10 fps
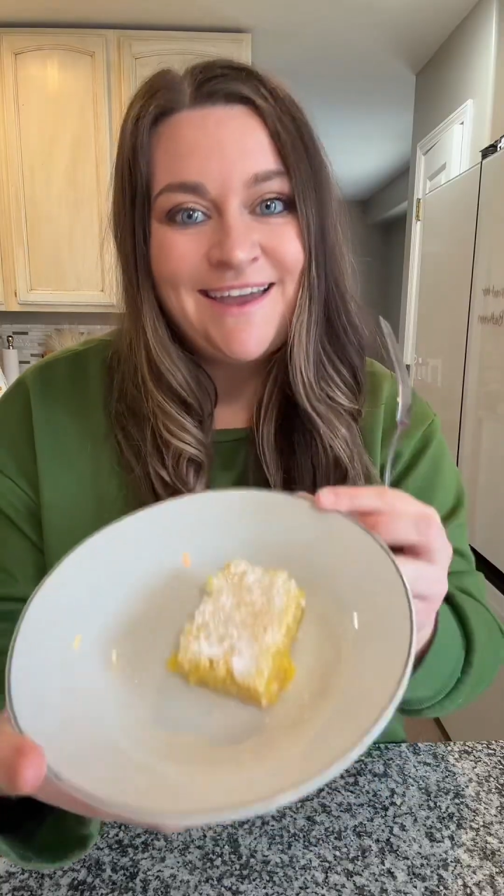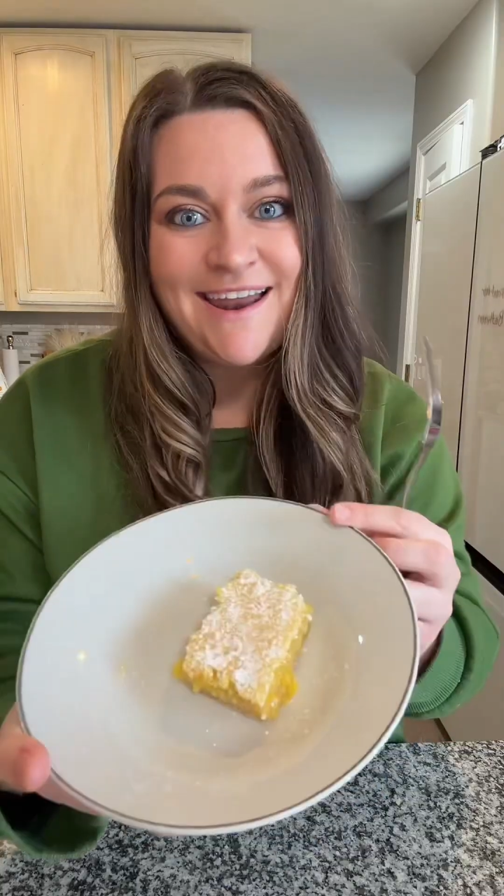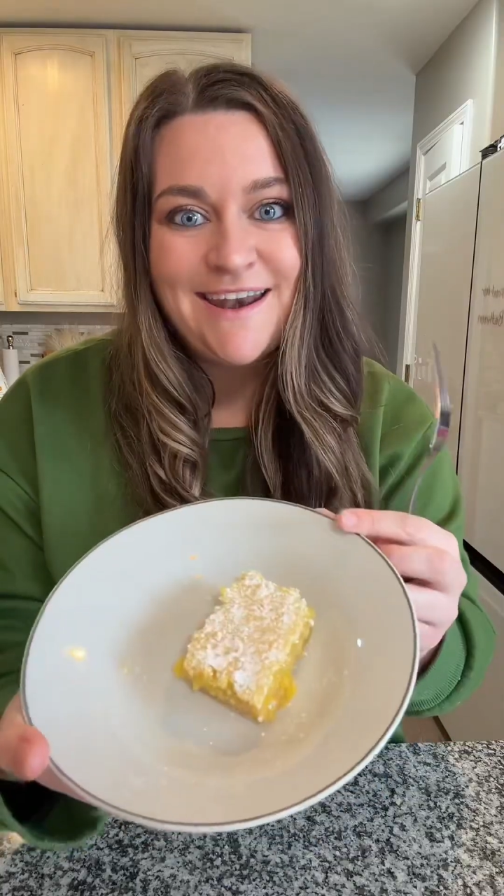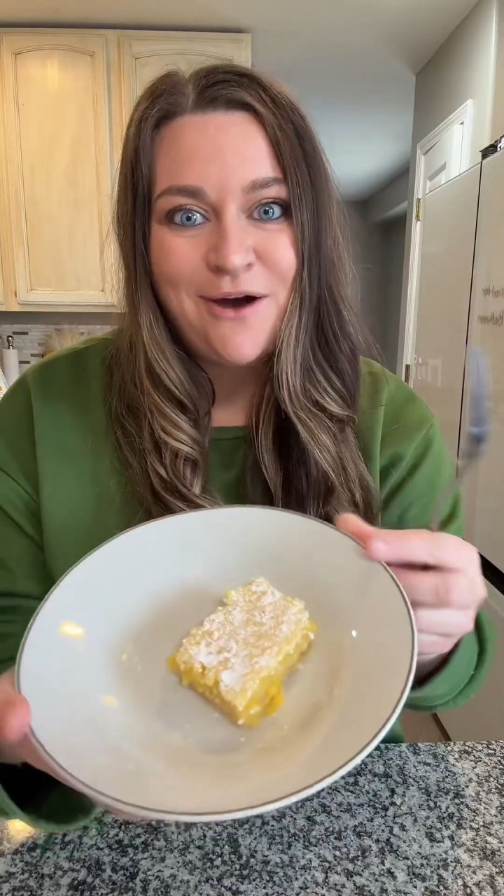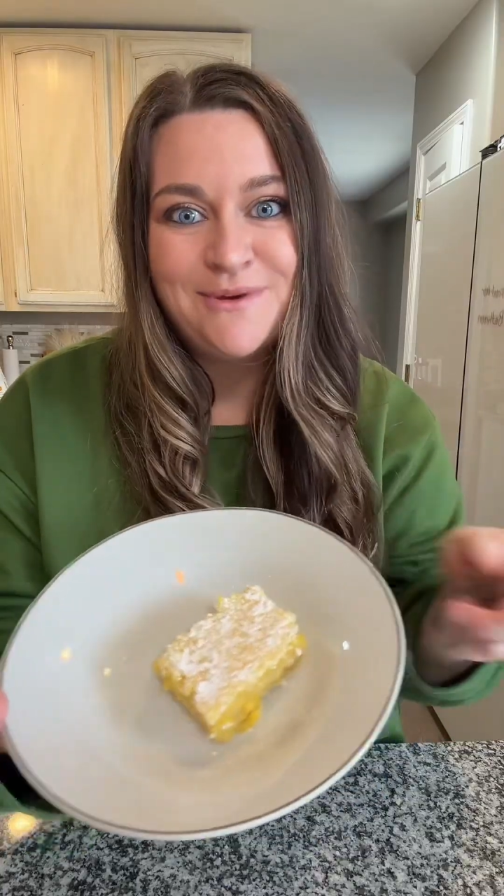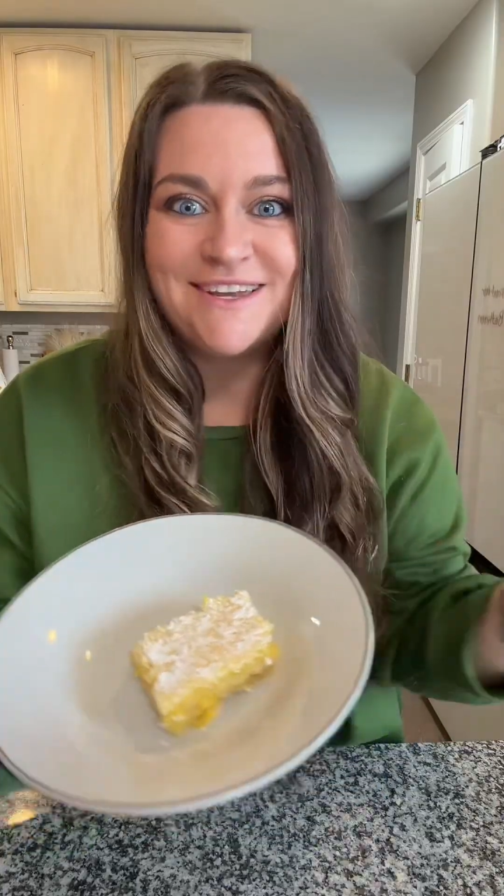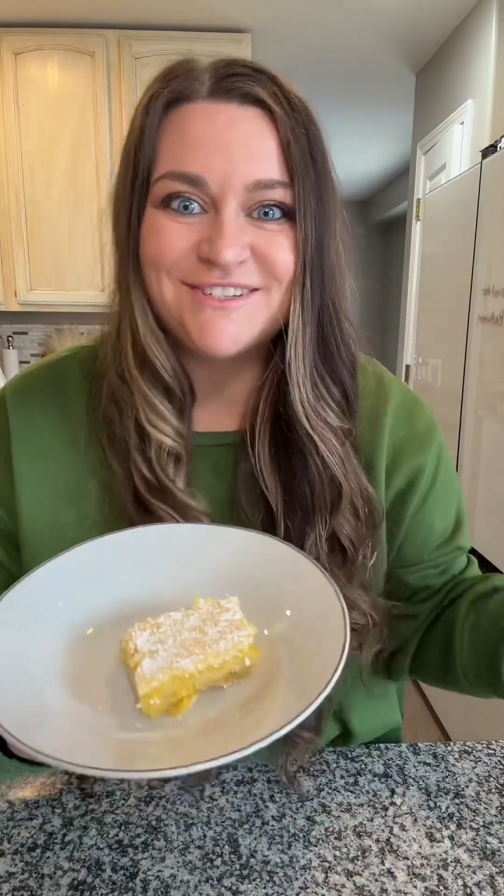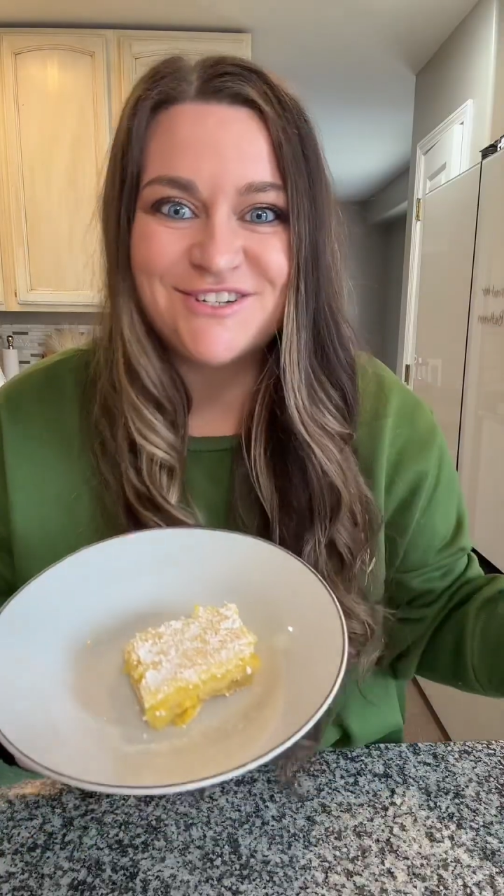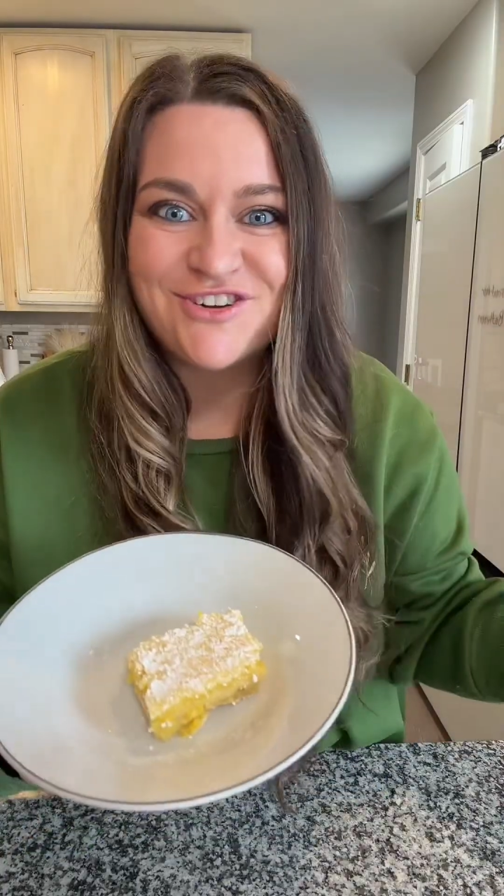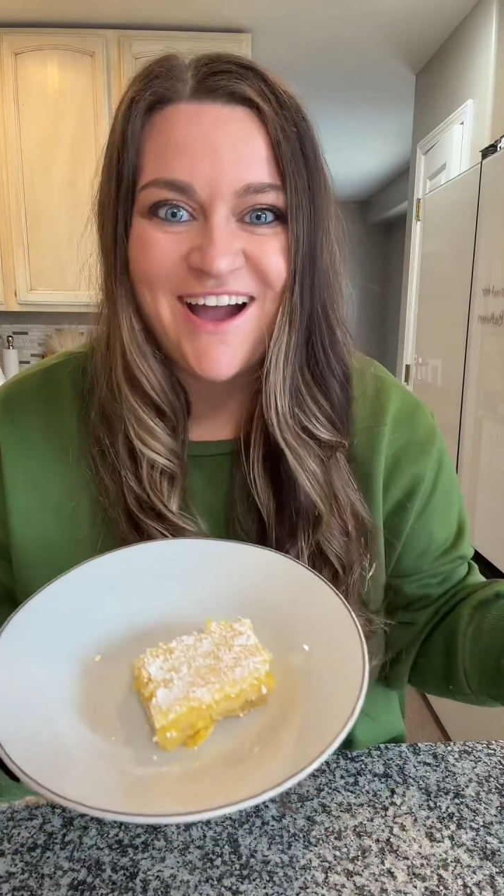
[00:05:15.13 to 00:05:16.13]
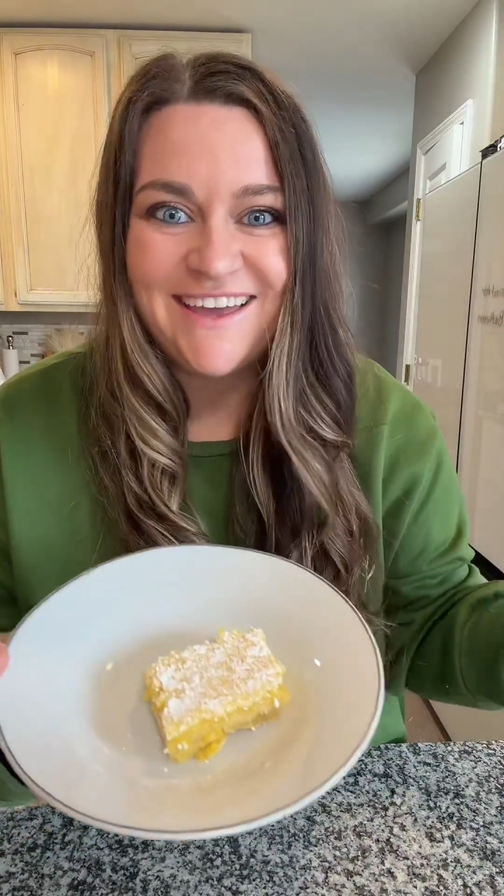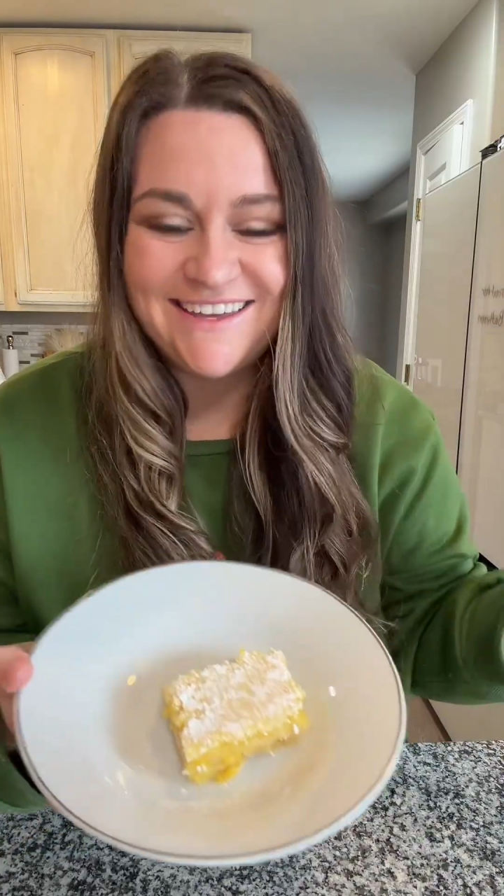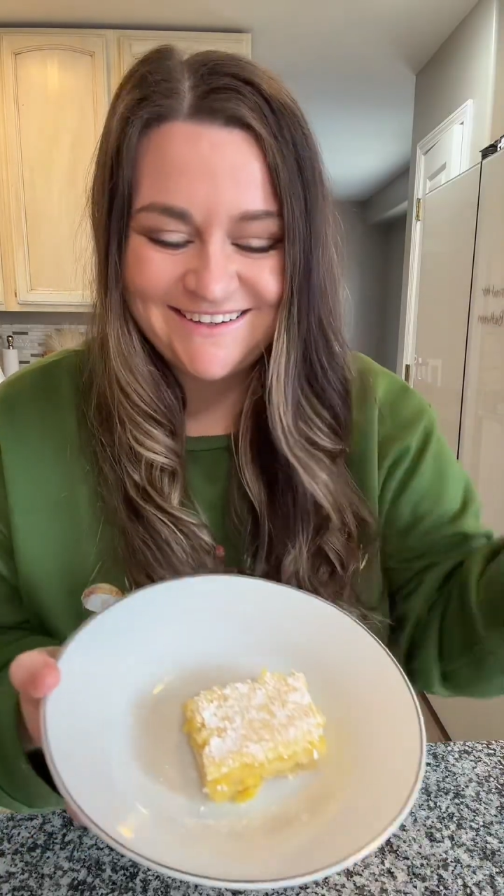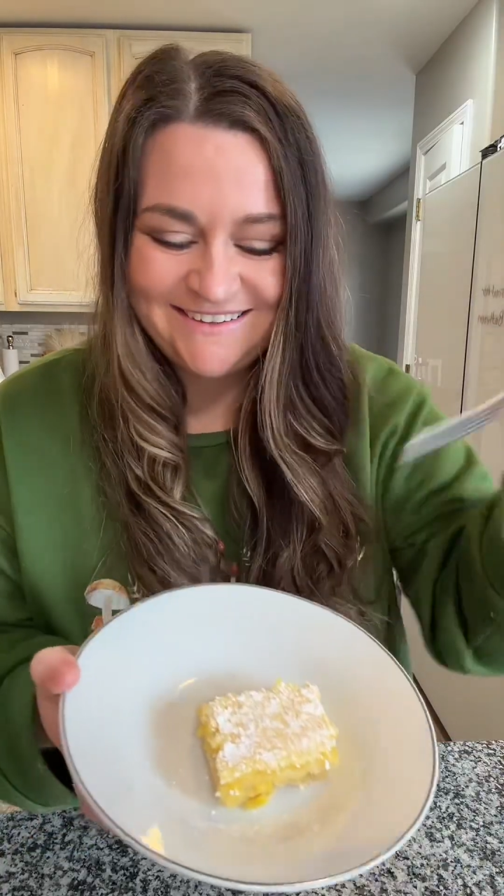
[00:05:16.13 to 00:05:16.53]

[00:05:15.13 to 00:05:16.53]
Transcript: and now we get to try it.